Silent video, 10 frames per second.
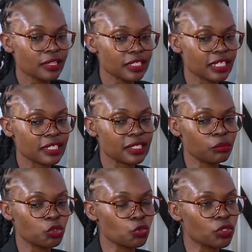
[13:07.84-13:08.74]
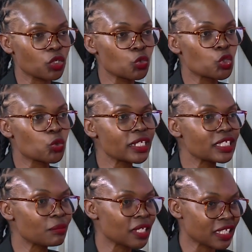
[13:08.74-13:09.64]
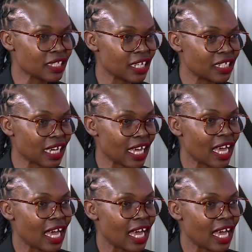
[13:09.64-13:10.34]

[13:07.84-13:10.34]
These are the same children who 20 minutes later